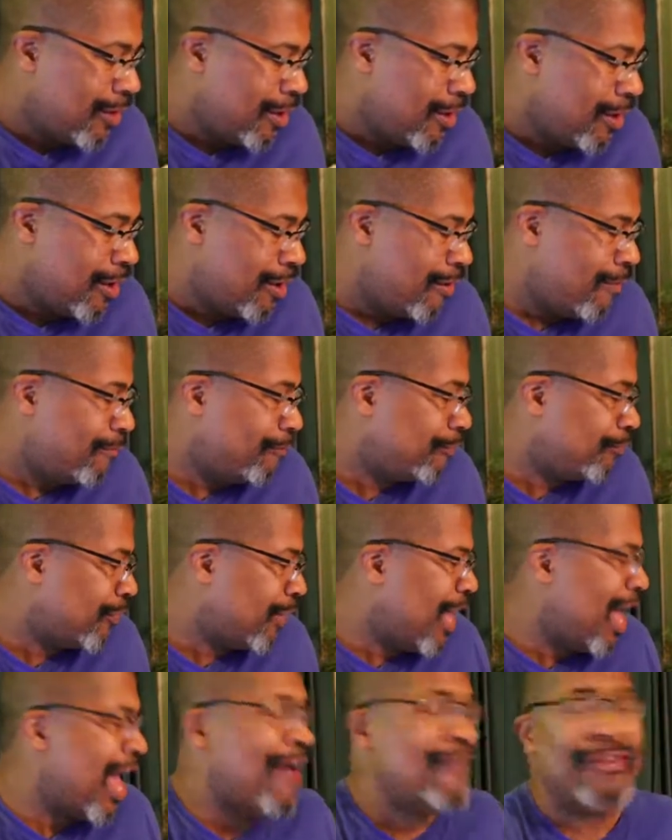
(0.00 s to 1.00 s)
Um,
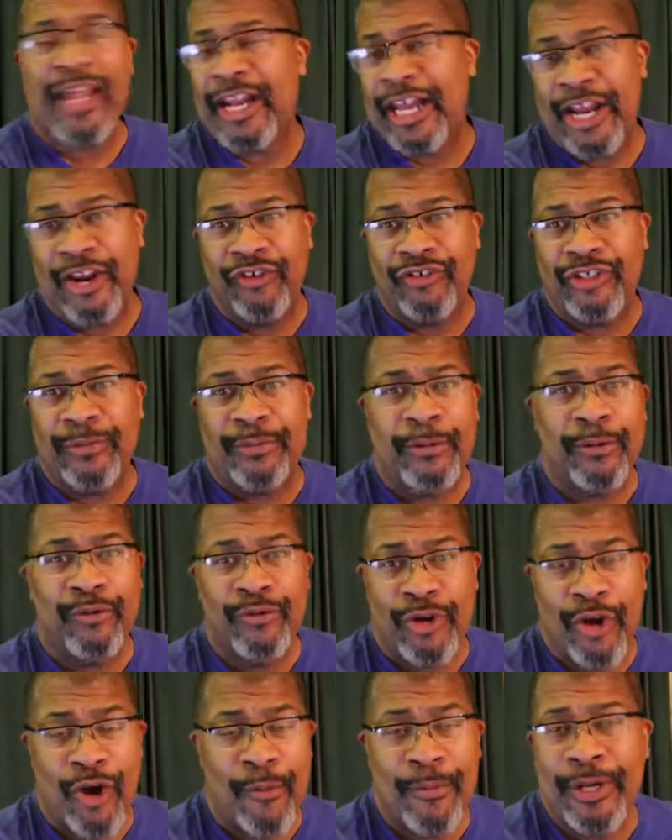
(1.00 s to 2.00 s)
I have a lot of energy. People
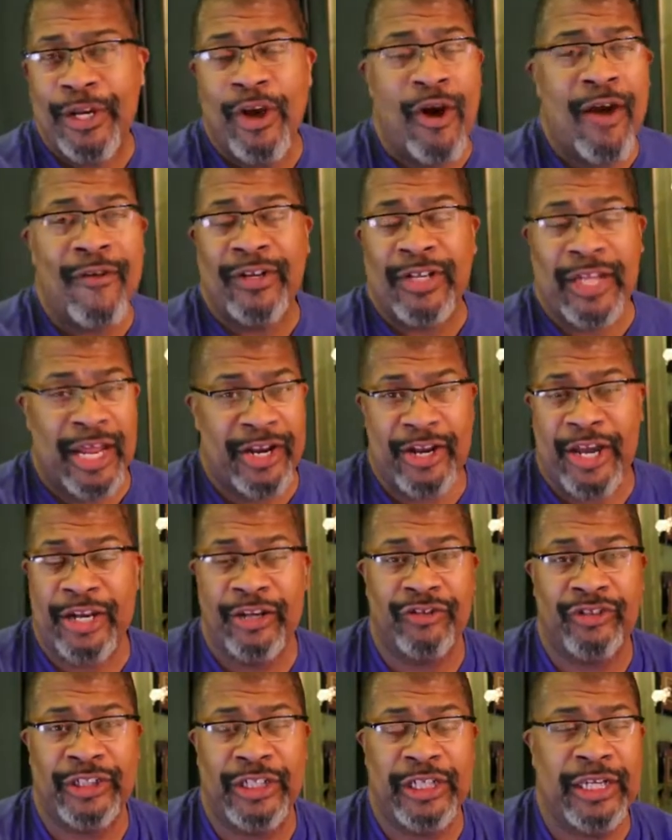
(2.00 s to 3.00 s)
who know me know I have a lot of
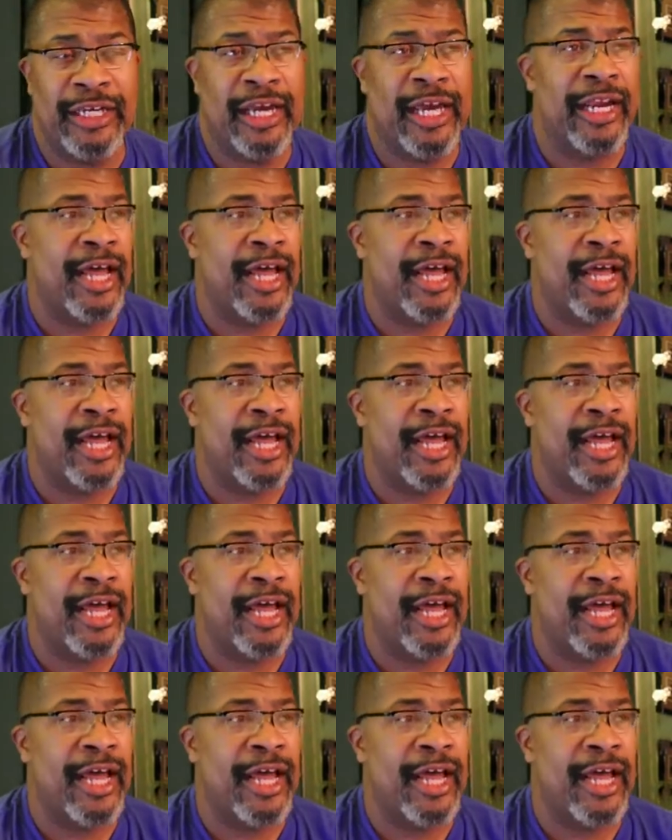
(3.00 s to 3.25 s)
energy,